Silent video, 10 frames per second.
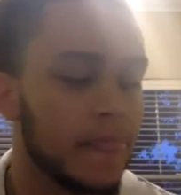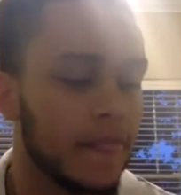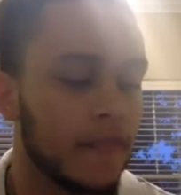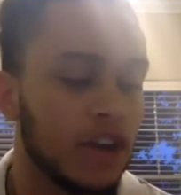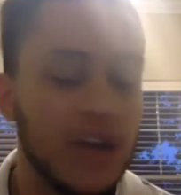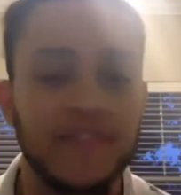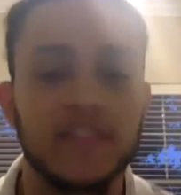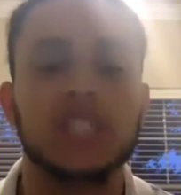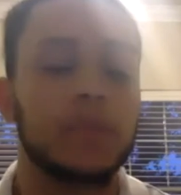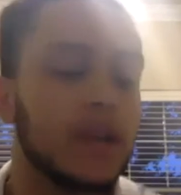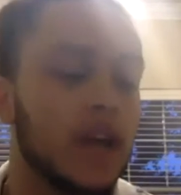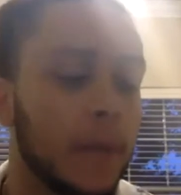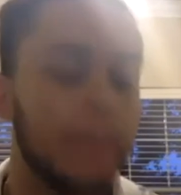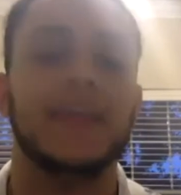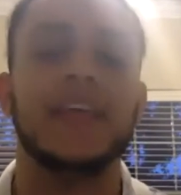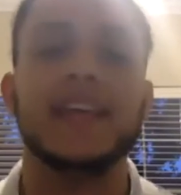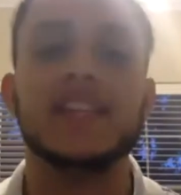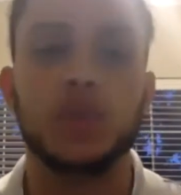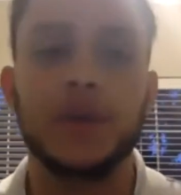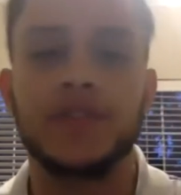right? You have to speak up. It
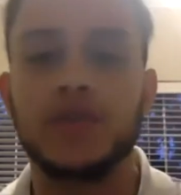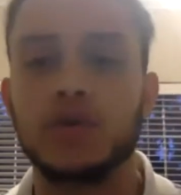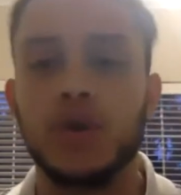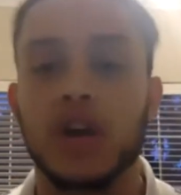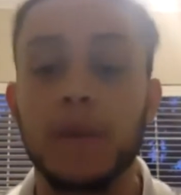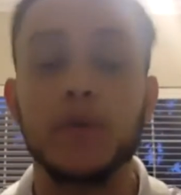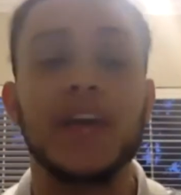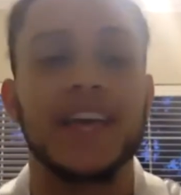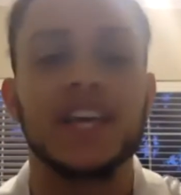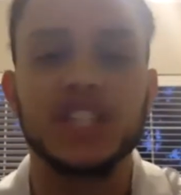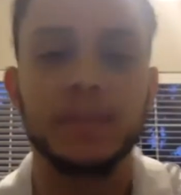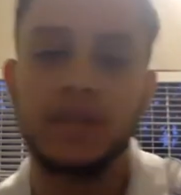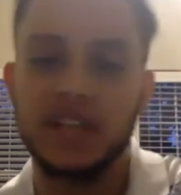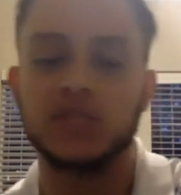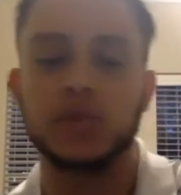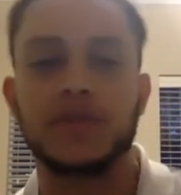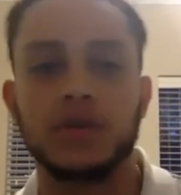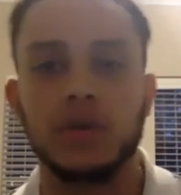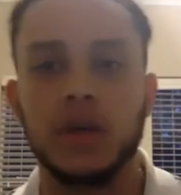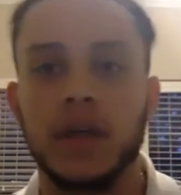begins with you. Communication begins with
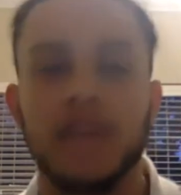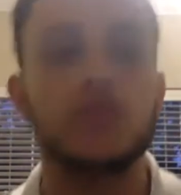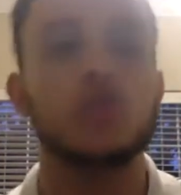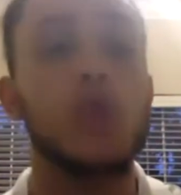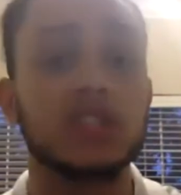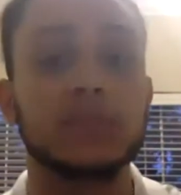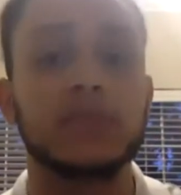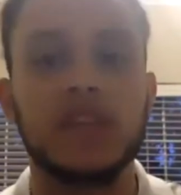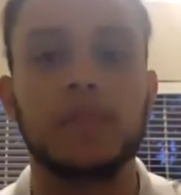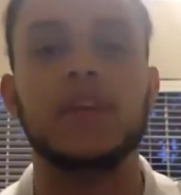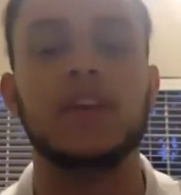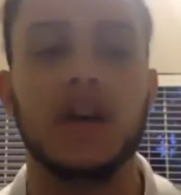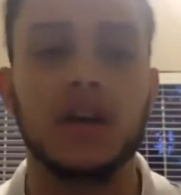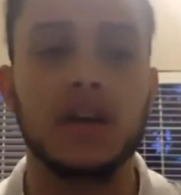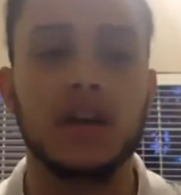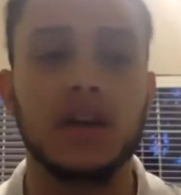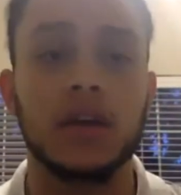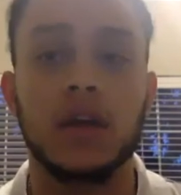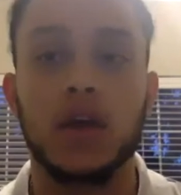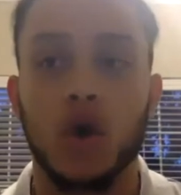you. If you want something to be done,
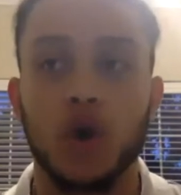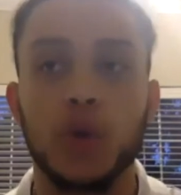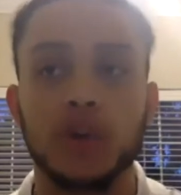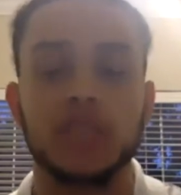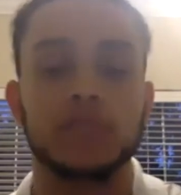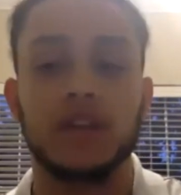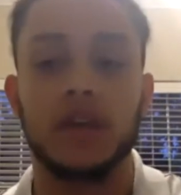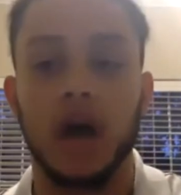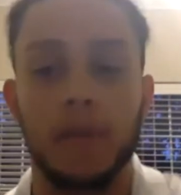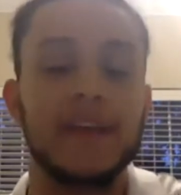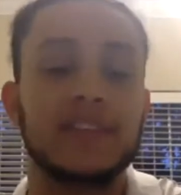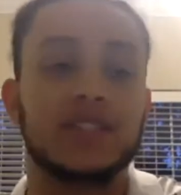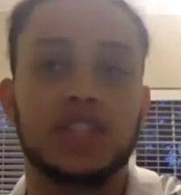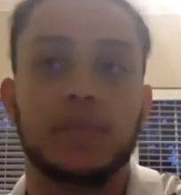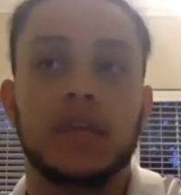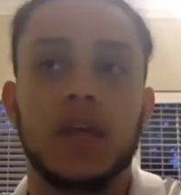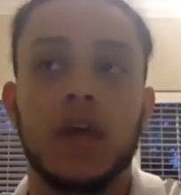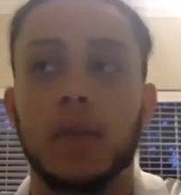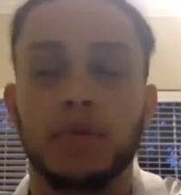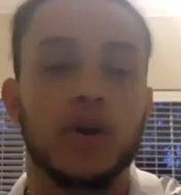or you want a message to be
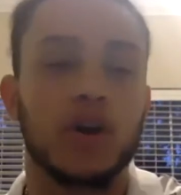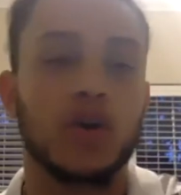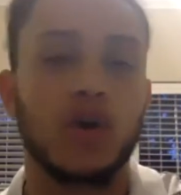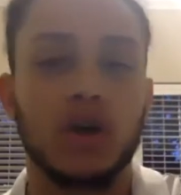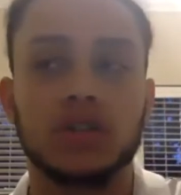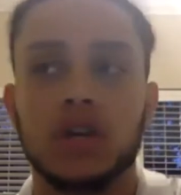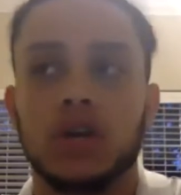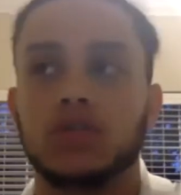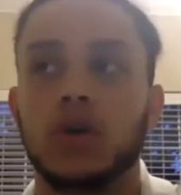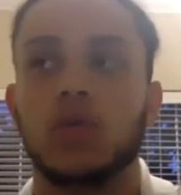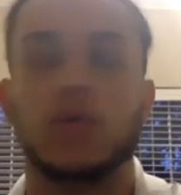brought across, don't